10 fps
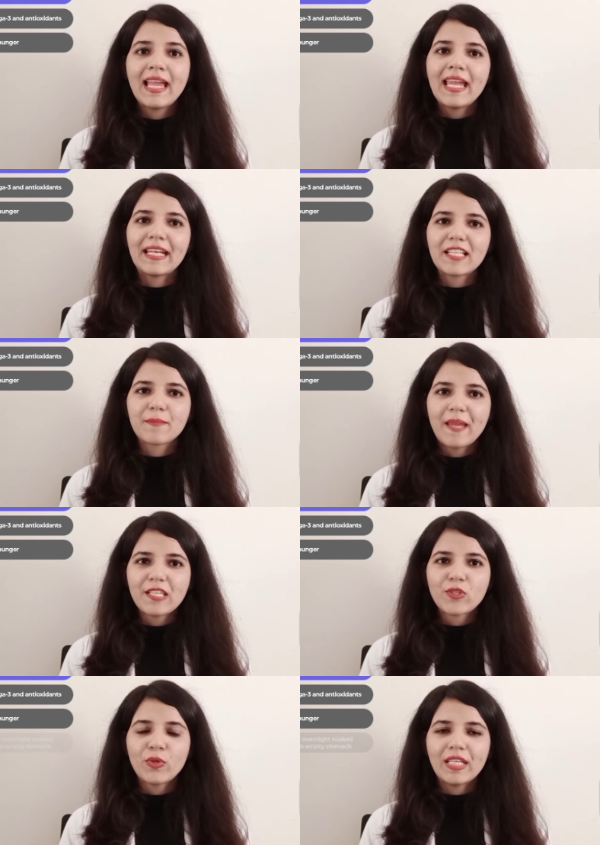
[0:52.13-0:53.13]
It is
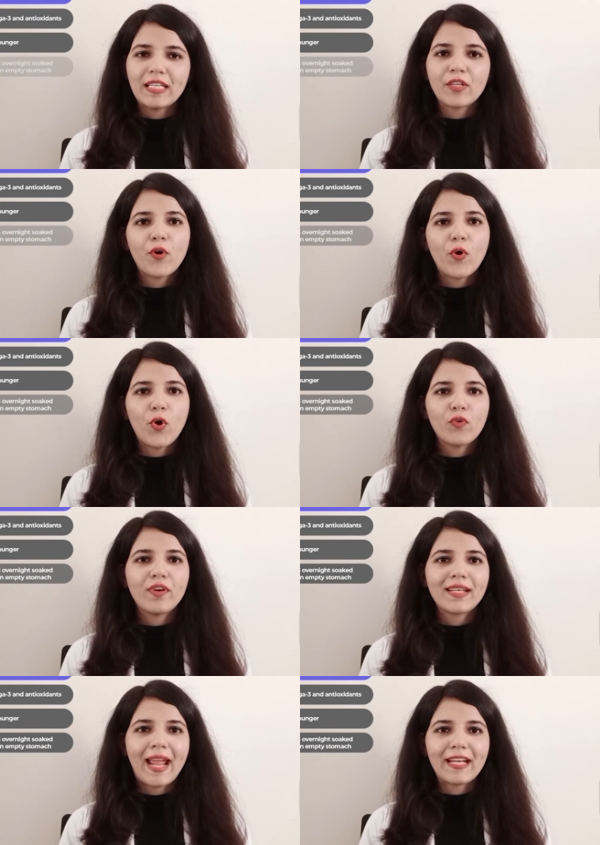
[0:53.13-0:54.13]
best to eat
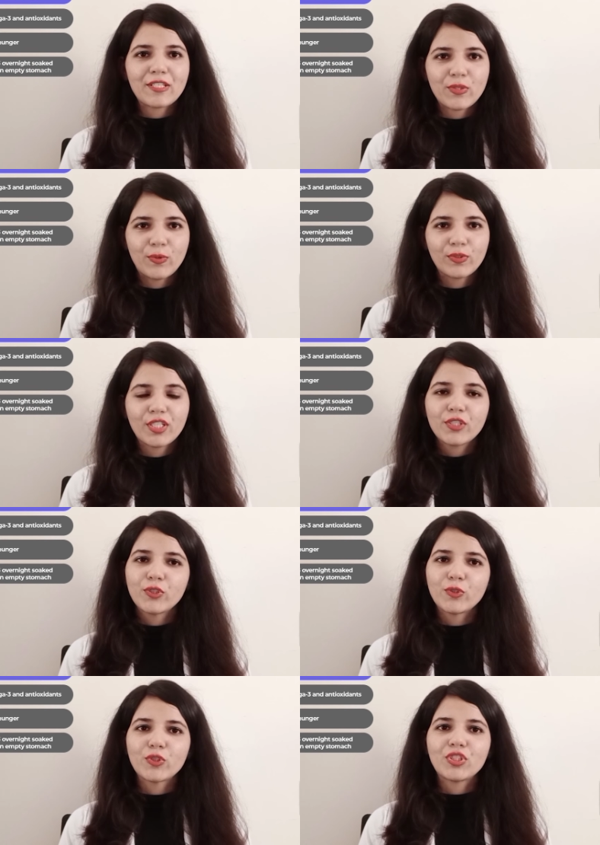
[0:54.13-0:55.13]
overnight soaked
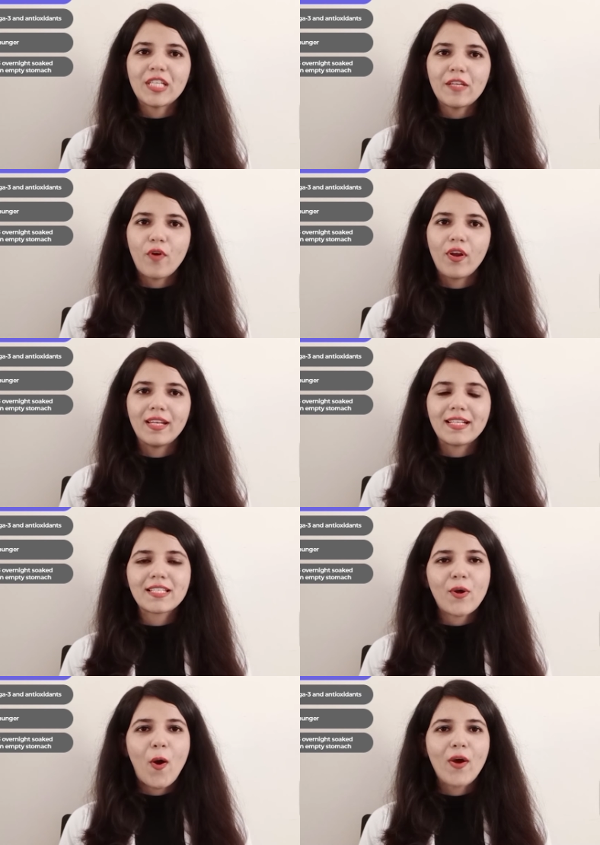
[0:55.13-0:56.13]
2 to 3
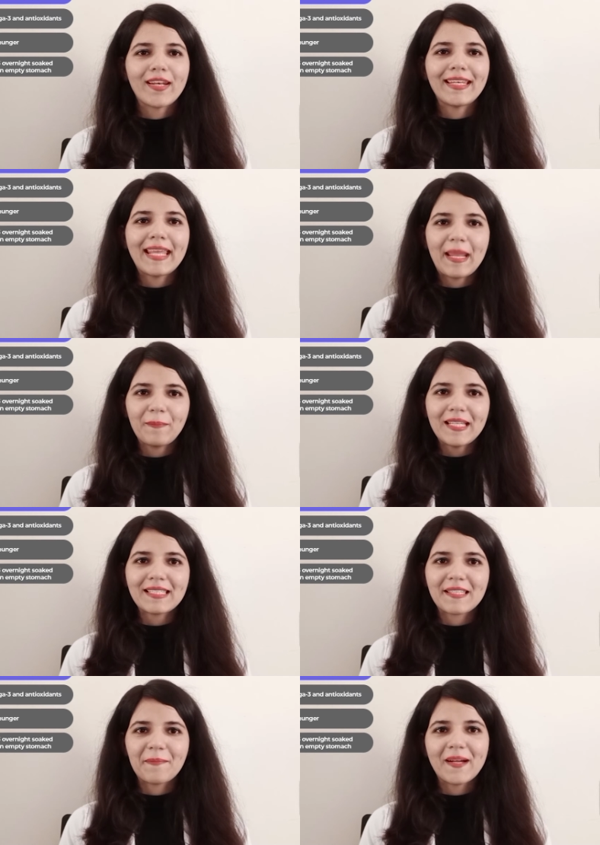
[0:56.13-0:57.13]
walnuts on an empty
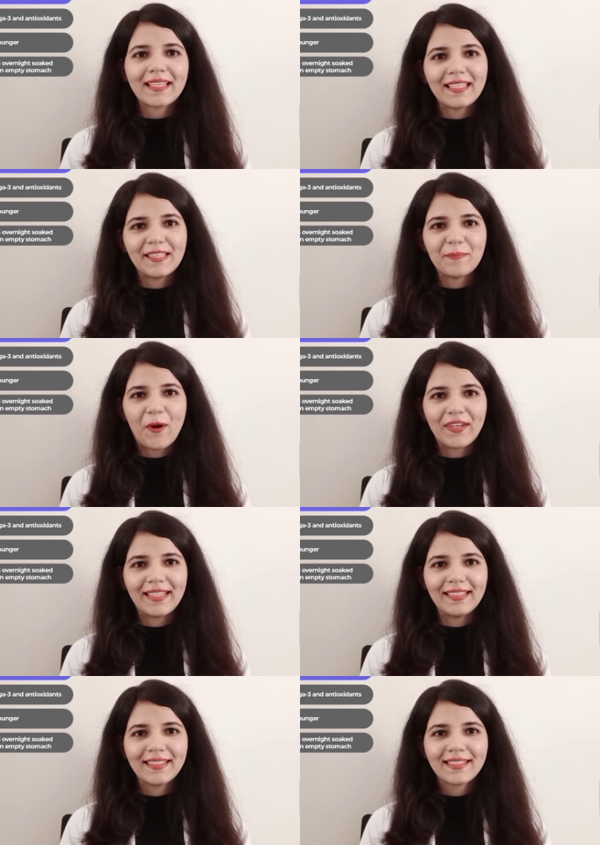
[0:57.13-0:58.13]
stomach in the
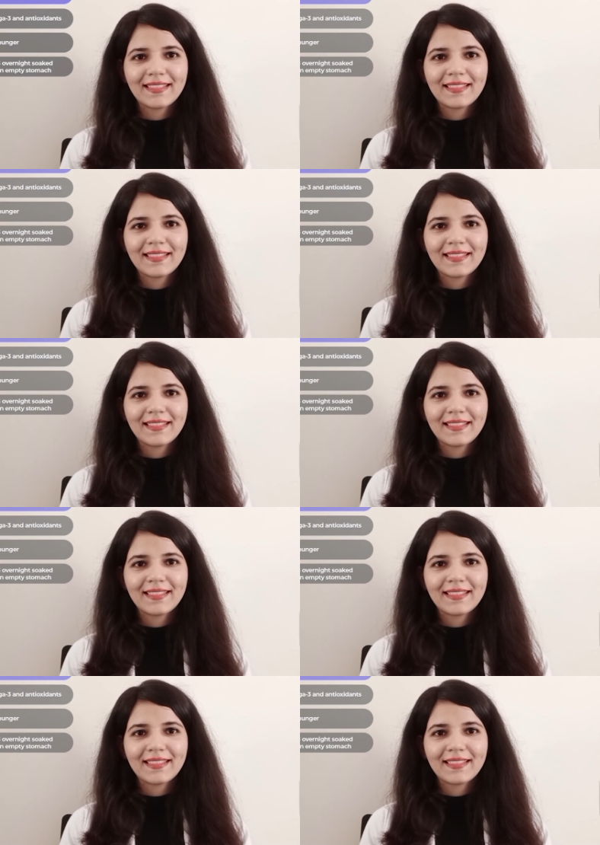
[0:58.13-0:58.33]
morning.